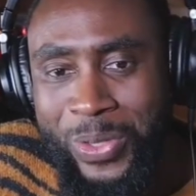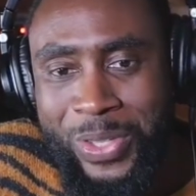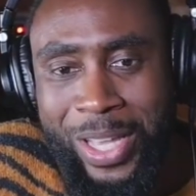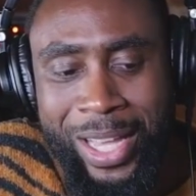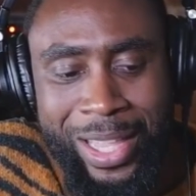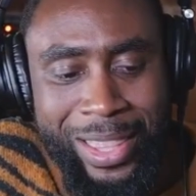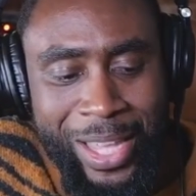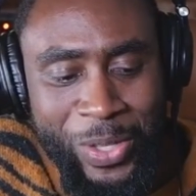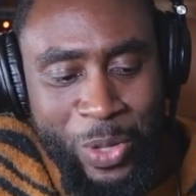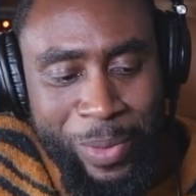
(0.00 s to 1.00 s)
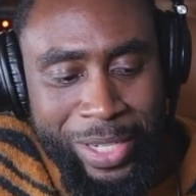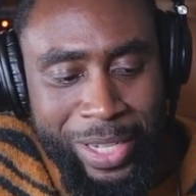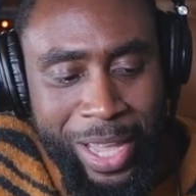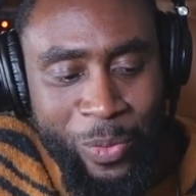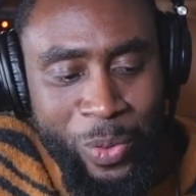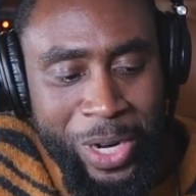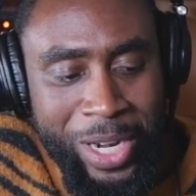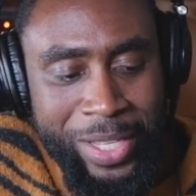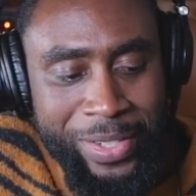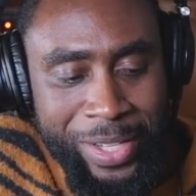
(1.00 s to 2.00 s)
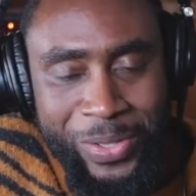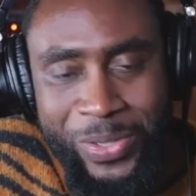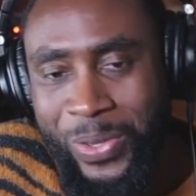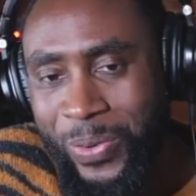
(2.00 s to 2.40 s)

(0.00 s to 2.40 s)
thank you so much, and we're gonna see you soon.